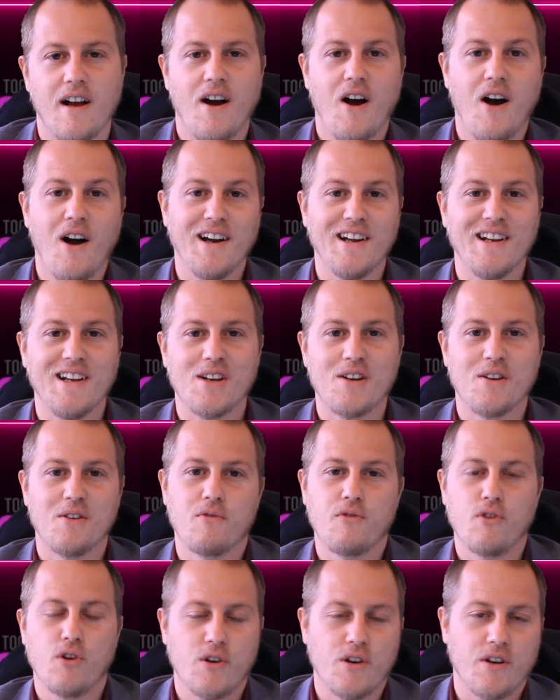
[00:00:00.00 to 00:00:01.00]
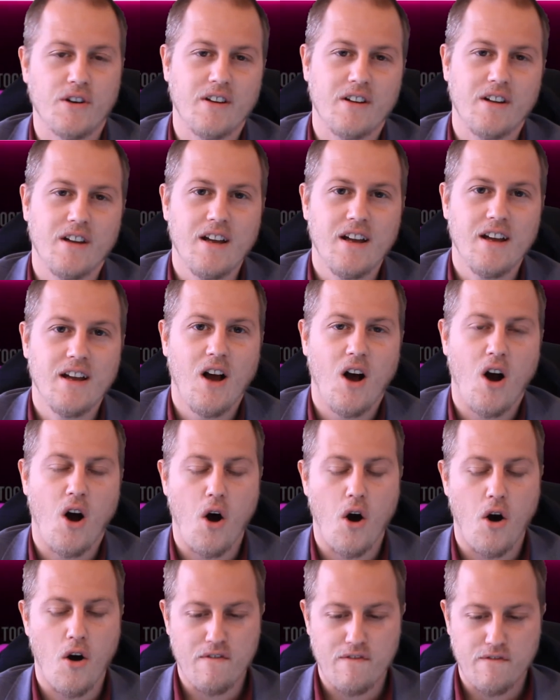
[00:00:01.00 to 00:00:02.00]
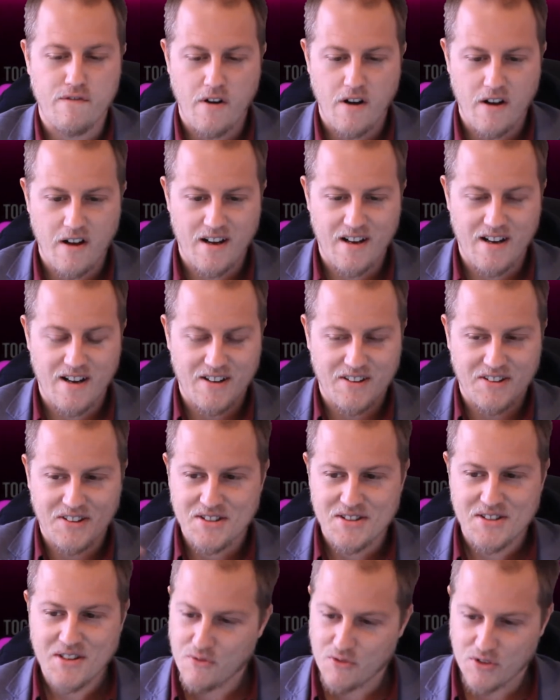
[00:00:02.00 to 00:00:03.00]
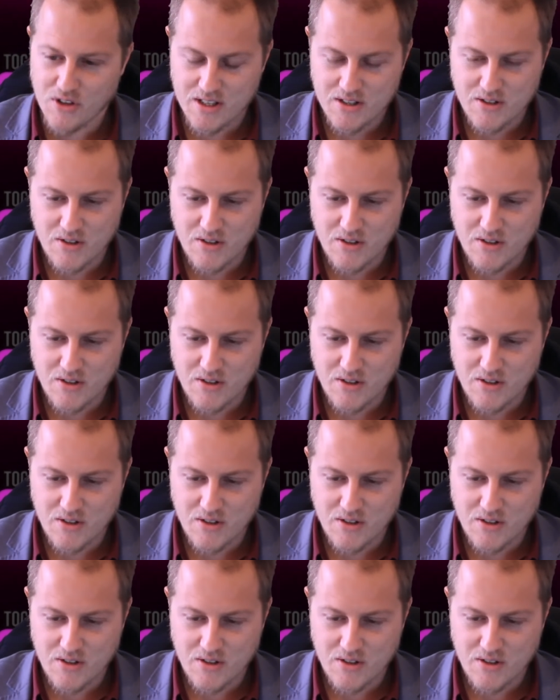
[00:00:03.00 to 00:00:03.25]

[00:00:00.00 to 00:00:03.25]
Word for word: highly converted of uh, these different things.